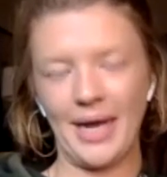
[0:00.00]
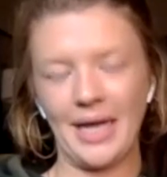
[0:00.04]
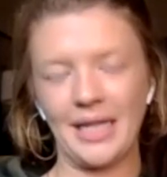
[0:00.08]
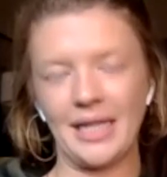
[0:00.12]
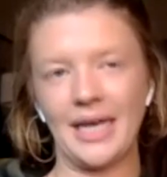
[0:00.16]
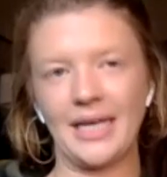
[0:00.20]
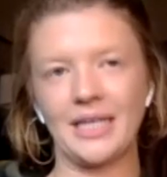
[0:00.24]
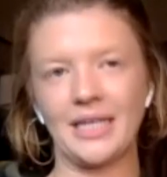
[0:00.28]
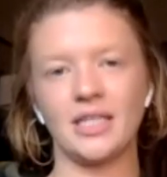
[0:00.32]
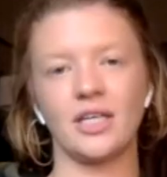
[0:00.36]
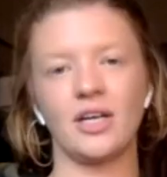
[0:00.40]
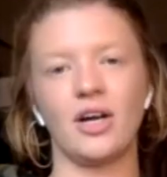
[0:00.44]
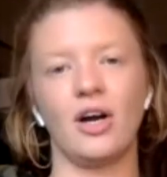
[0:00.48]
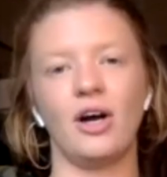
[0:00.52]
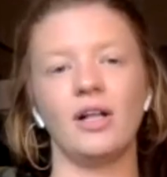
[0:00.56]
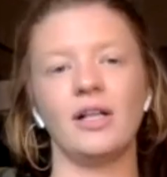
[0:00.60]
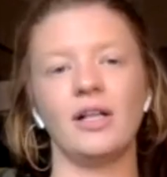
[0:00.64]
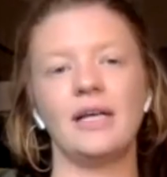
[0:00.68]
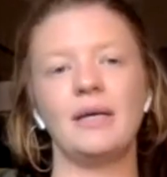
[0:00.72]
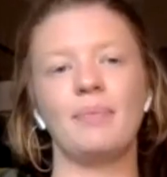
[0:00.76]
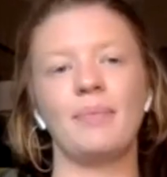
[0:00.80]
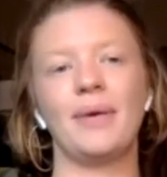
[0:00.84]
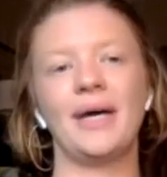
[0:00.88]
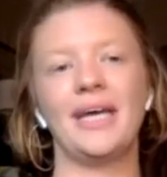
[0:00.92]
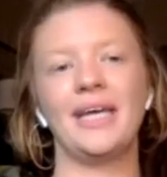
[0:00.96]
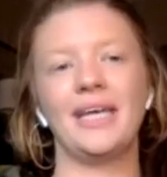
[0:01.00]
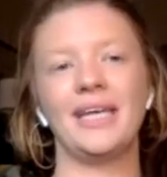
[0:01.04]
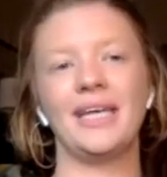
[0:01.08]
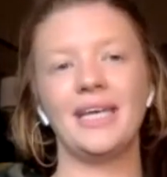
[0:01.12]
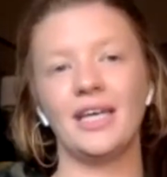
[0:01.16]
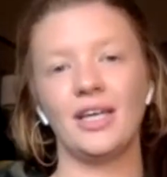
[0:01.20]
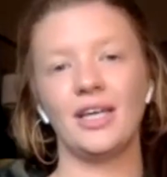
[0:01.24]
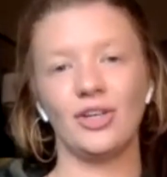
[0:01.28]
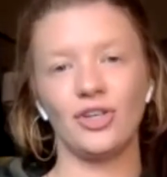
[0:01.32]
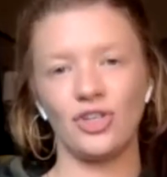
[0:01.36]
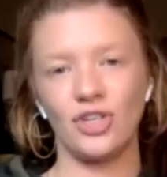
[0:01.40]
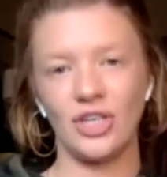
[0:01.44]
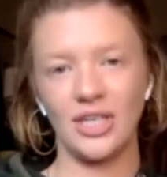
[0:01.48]
I like to call it my
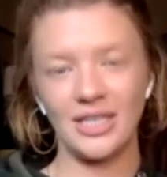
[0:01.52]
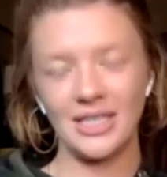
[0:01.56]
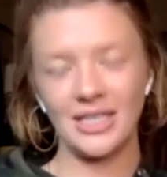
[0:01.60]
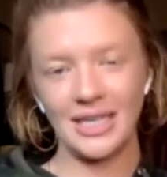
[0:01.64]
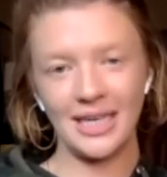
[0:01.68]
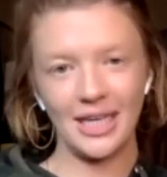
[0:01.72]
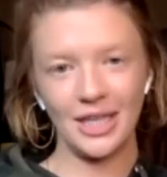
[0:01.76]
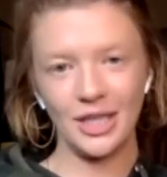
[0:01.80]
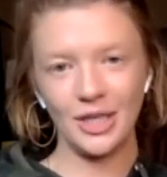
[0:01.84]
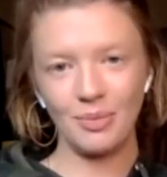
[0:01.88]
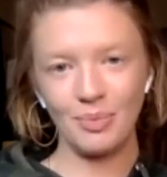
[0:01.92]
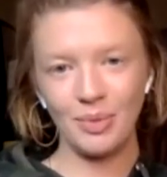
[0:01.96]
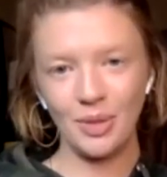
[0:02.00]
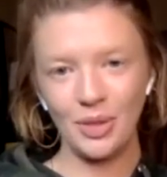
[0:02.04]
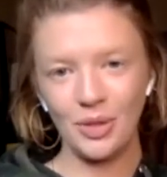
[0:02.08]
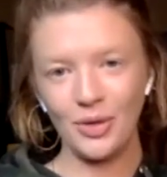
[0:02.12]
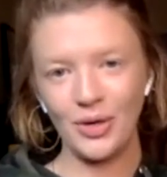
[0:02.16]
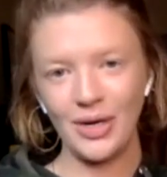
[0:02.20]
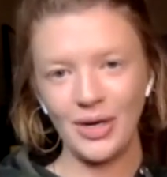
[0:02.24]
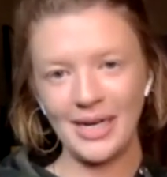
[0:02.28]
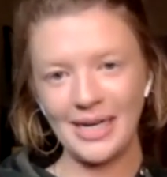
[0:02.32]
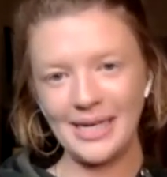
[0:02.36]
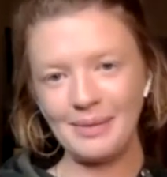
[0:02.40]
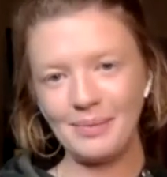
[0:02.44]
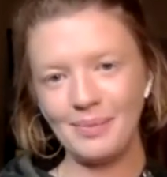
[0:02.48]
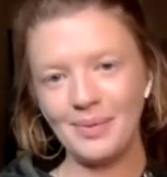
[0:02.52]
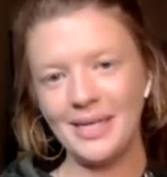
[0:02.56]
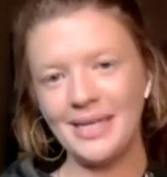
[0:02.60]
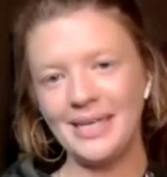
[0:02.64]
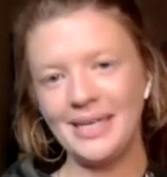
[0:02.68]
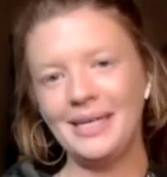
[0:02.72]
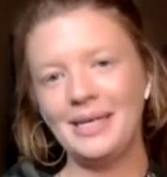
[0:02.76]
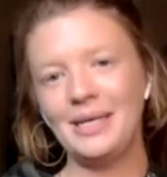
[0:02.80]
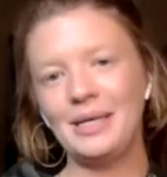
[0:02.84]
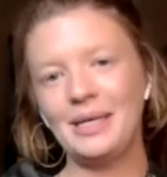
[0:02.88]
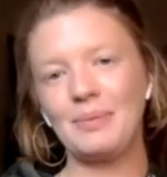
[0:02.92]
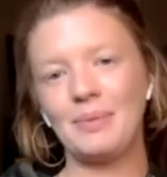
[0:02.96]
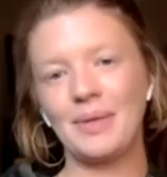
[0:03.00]
Get Your Shit Together program
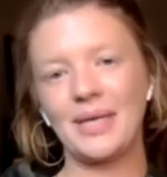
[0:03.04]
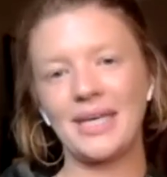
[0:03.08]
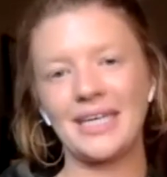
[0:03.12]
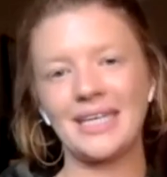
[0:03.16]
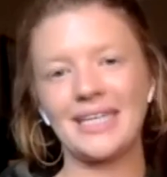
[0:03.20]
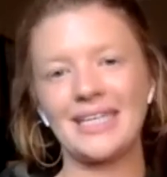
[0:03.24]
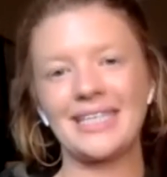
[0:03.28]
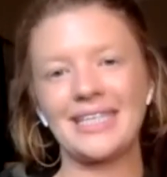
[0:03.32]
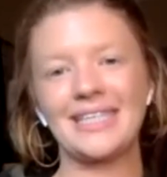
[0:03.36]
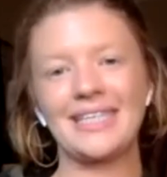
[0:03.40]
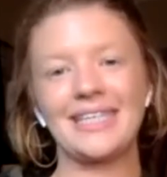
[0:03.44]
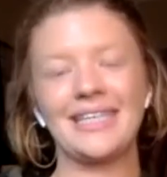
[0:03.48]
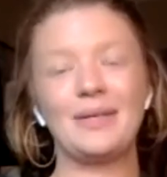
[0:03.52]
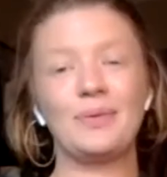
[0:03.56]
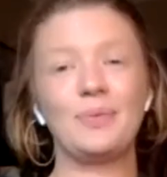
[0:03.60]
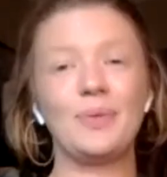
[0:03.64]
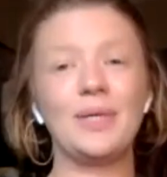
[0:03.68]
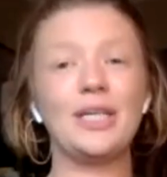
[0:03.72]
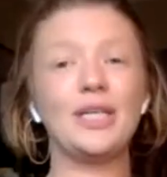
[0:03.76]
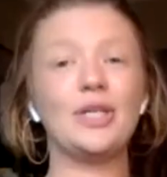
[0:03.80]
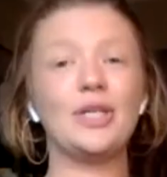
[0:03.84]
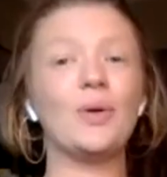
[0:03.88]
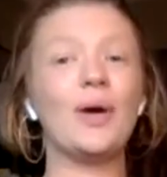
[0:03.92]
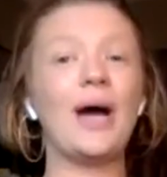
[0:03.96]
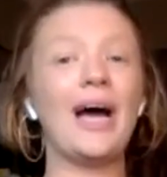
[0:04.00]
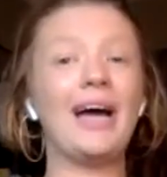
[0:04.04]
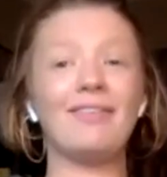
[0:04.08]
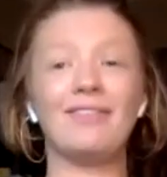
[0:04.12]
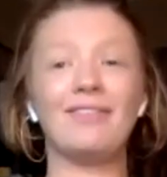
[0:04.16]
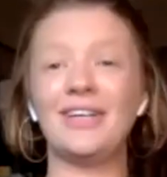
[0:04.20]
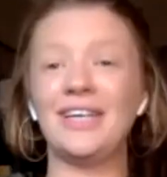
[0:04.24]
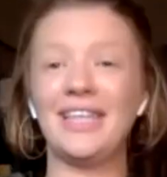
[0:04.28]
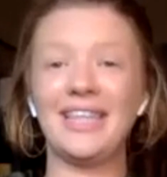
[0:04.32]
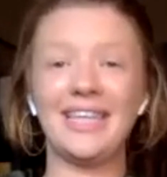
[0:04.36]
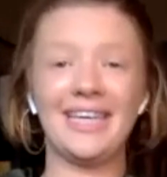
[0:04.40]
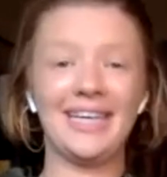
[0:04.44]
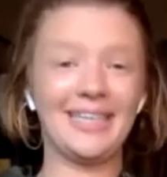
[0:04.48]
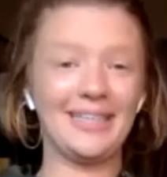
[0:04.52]
because we do
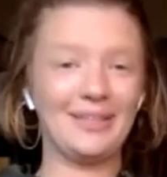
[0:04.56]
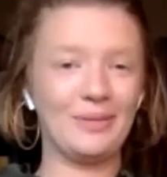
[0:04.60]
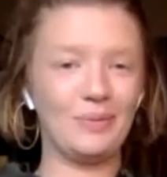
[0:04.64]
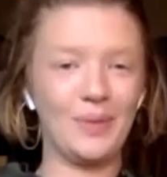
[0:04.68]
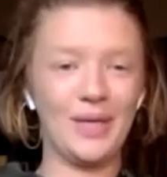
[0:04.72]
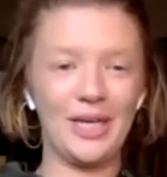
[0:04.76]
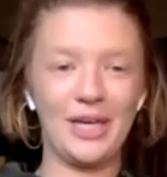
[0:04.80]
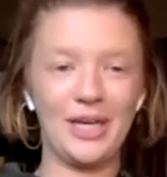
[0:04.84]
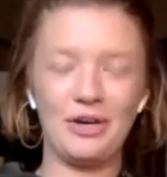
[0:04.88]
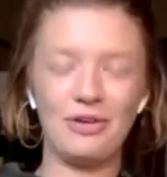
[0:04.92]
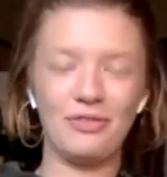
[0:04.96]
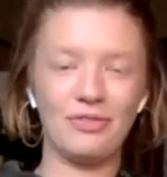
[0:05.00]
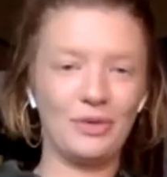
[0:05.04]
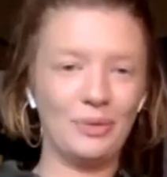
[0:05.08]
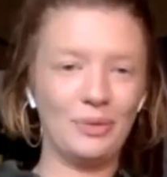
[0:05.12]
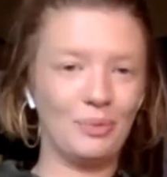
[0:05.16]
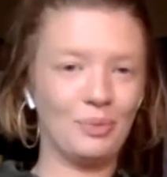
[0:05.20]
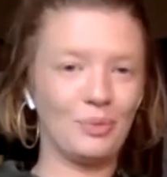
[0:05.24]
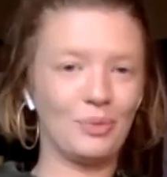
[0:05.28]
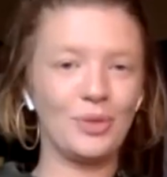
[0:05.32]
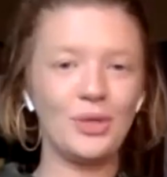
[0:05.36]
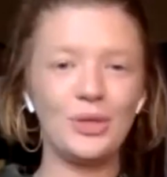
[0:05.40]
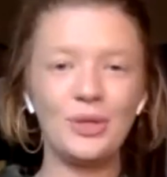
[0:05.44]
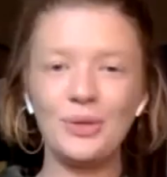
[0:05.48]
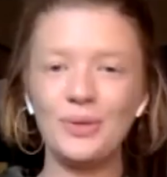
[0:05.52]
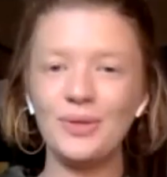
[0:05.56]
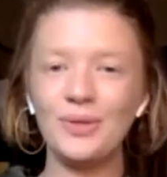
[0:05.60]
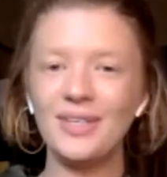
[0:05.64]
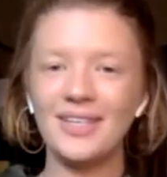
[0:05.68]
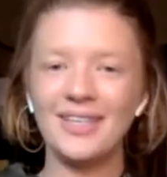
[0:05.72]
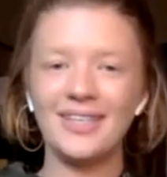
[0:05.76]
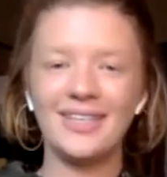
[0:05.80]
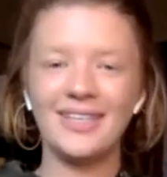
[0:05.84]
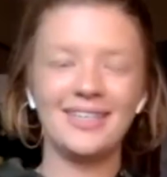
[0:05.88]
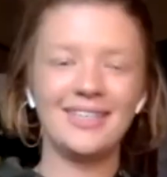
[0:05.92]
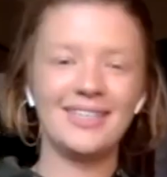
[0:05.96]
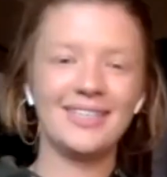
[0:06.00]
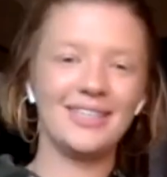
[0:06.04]
everything. We go from root
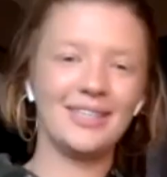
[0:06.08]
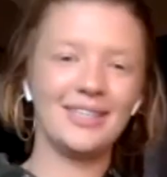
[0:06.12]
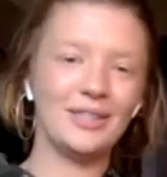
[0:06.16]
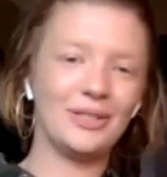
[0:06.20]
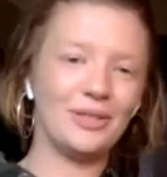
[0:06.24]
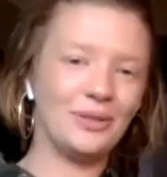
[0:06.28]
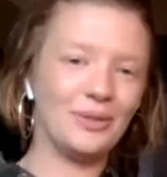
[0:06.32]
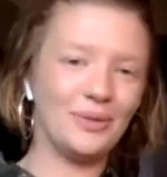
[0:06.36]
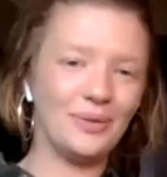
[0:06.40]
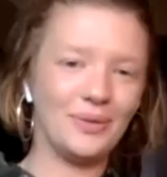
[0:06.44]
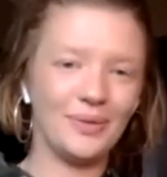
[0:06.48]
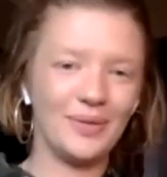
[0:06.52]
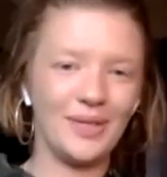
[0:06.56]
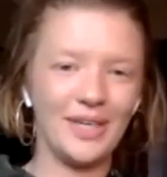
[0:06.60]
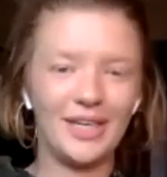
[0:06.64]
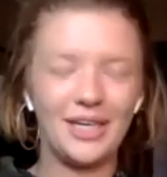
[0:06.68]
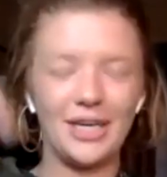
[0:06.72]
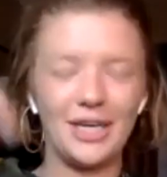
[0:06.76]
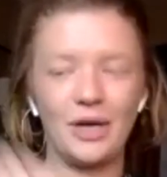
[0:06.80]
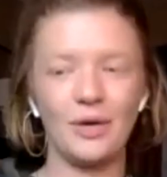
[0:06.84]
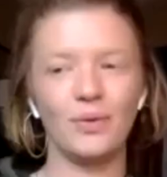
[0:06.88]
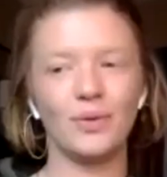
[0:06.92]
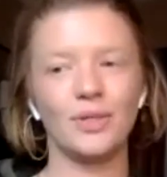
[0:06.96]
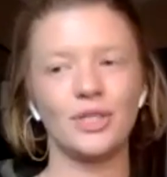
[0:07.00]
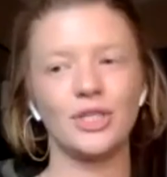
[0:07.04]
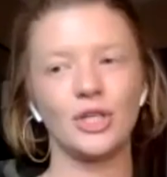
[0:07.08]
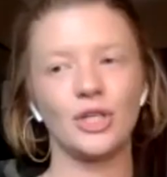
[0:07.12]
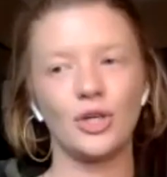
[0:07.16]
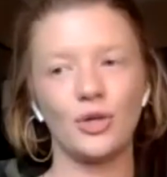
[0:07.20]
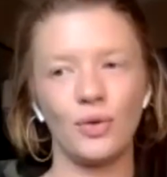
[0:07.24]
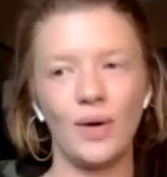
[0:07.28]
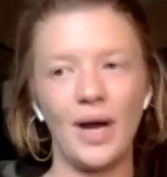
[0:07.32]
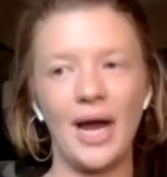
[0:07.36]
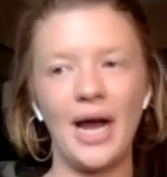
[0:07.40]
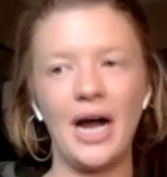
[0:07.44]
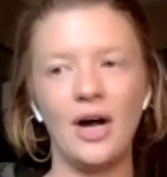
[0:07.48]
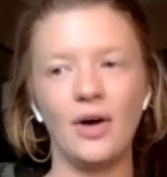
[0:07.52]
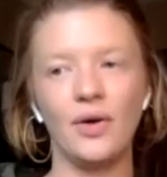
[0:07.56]
to
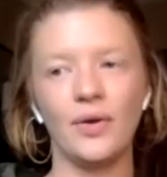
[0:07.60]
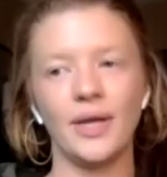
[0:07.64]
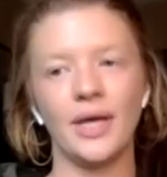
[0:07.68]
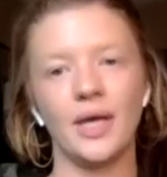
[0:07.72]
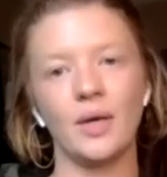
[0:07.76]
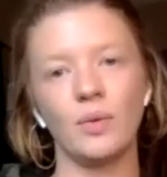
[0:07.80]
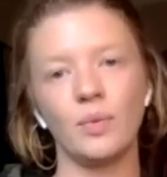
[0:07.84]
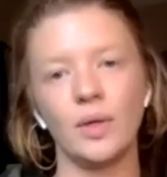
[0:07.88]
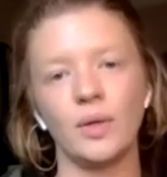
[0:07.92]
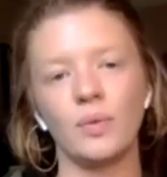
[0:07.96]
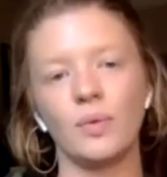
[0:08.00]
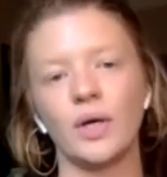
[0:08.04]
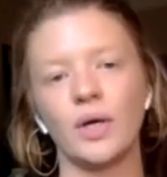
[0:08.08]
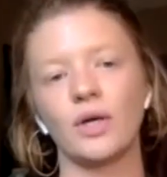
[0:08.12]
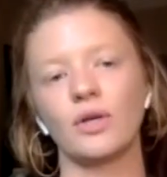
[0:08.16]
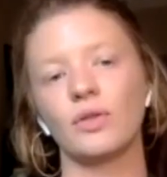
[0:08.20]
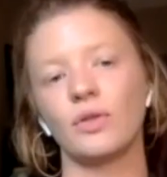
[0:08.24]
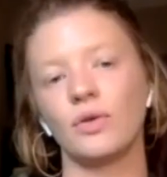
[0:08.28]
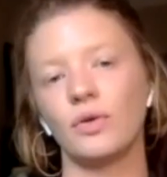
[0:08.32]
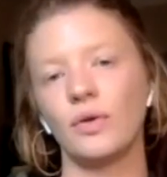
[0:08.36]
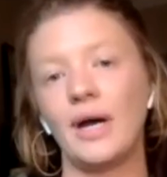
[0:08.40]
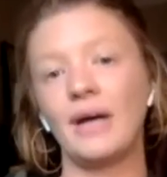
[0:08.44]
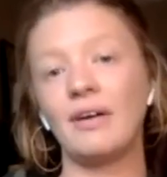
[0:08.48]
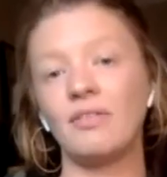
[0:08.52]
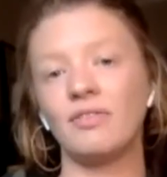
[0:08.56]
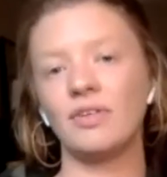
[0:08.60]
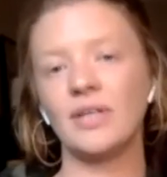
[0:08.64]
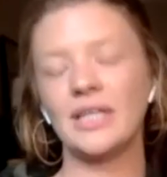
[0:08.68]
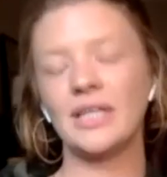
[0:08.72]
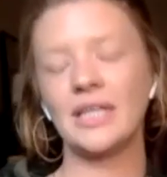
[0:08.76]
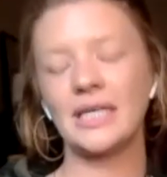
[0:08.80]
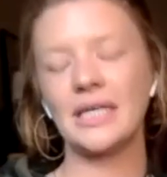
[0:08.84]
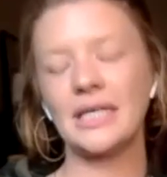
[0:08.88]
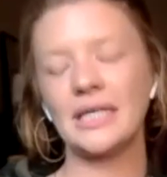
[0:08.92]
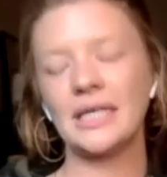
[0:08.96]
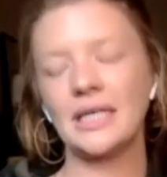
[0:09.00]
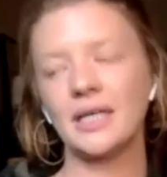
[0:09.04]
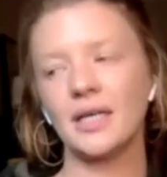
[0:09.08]
crown, and we work through
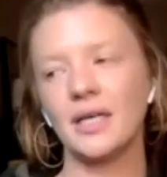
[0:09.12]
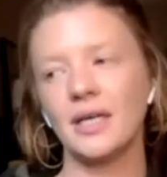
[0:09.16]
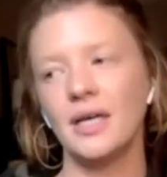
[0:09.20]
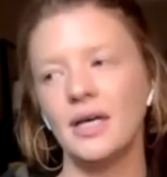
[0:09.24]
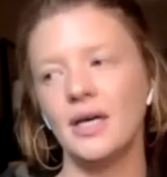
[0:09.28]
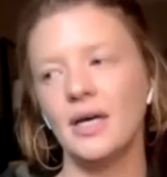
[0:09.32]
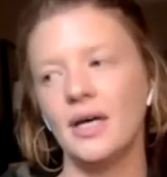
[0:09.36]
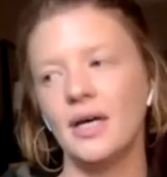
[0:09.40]
everything.